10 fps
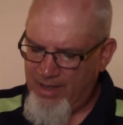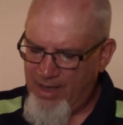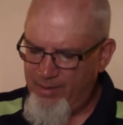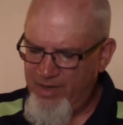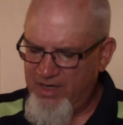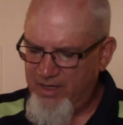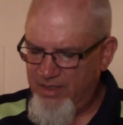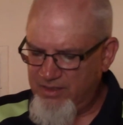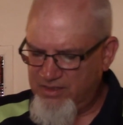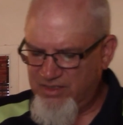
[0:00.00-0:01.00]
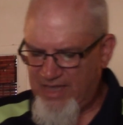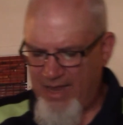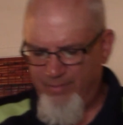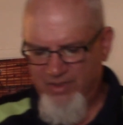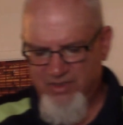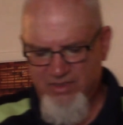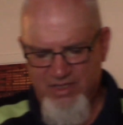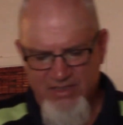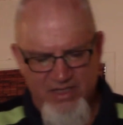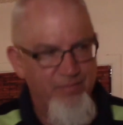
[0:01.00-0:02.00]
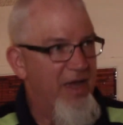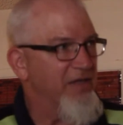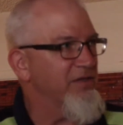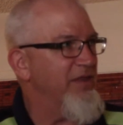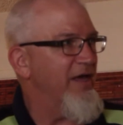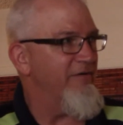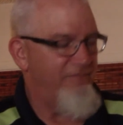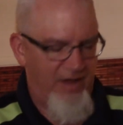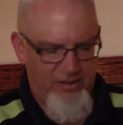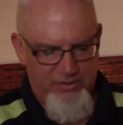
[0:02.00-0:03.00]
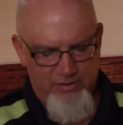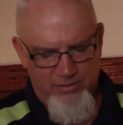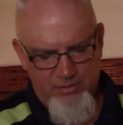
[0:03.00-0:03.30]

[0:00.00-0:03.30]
How many statements does he make to that effect?